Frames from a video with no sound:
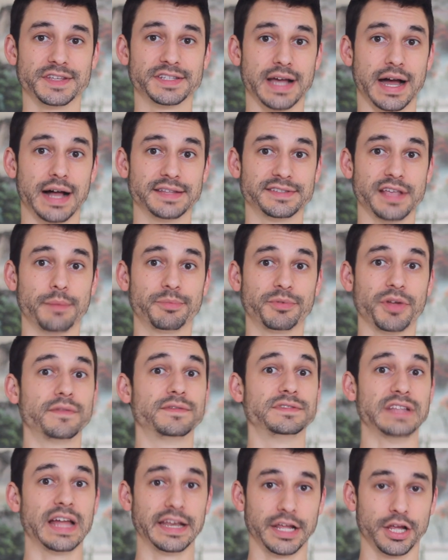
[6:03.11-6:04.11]
this concept
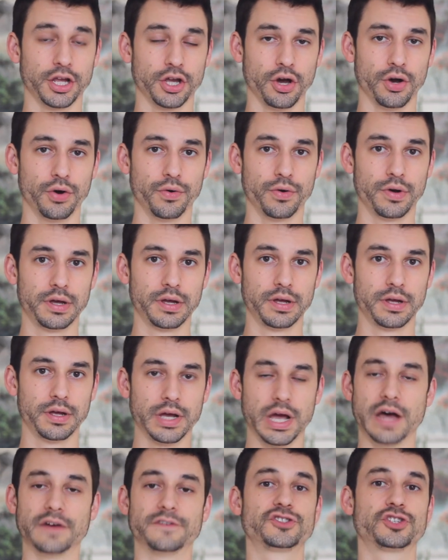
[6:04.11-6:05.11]
of letting go,
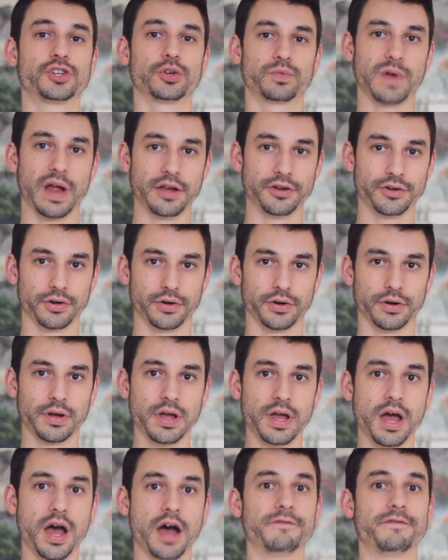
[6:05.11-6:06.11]
of surrender,
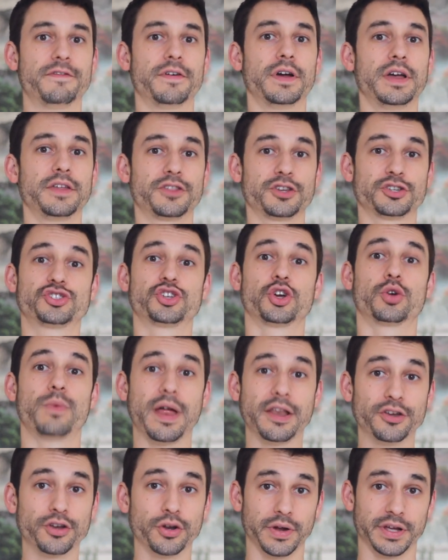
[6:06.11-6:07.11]
of the
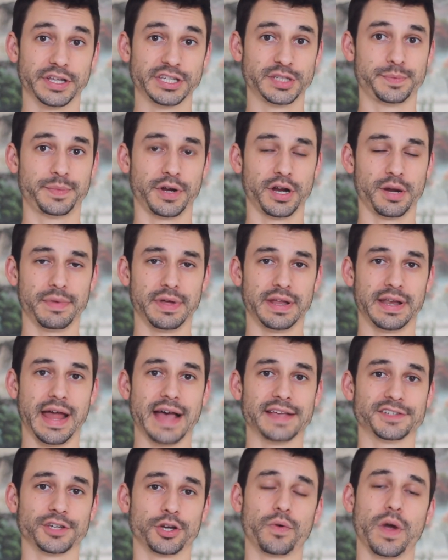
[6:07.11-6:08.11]
surrender experiment,
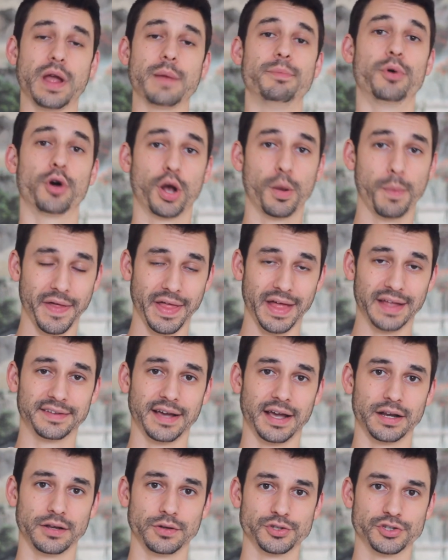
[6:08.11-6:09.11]
as a great book by that
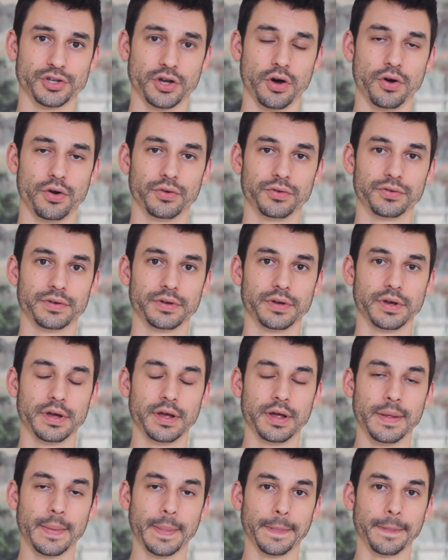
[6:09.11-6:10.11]
title is called.
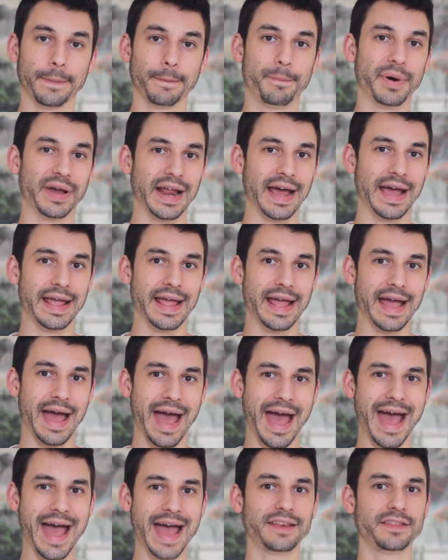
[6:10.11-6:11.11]
But I
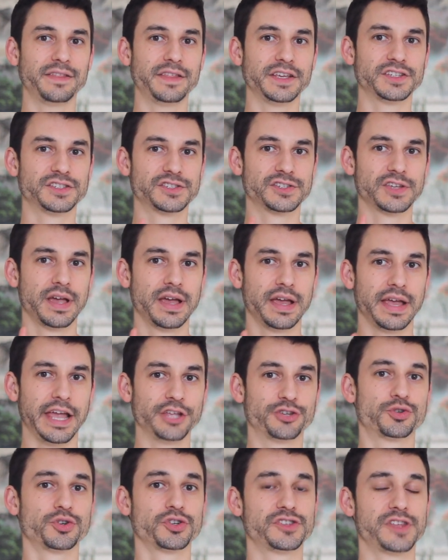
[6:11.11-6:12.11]
had this
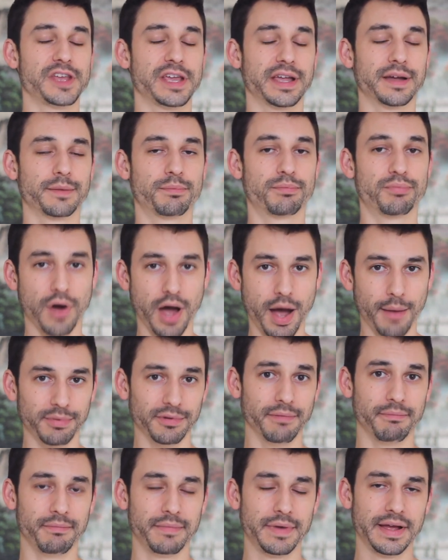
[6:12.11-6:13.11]
interesting
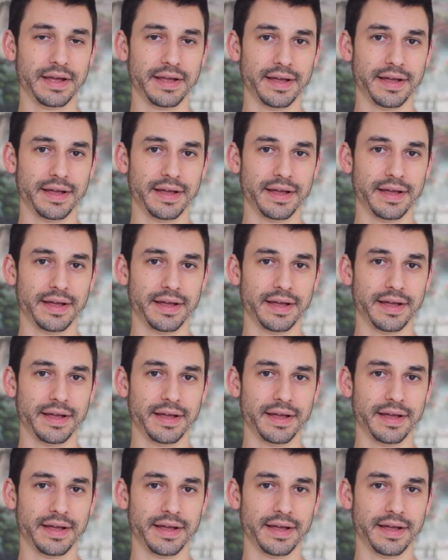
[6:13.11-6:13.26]
problem